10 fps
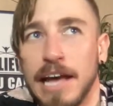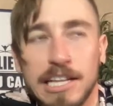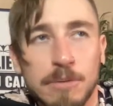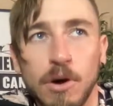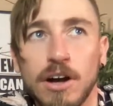
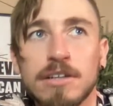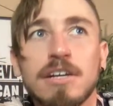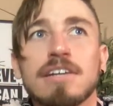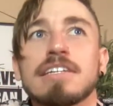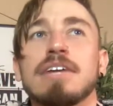LMR?
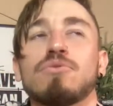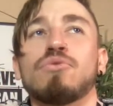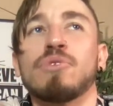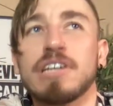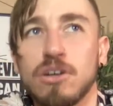Get
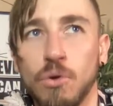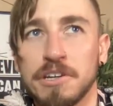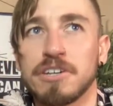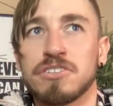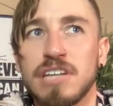really
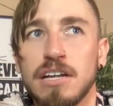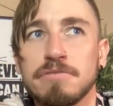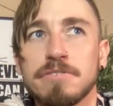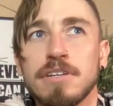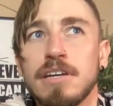horny yourself.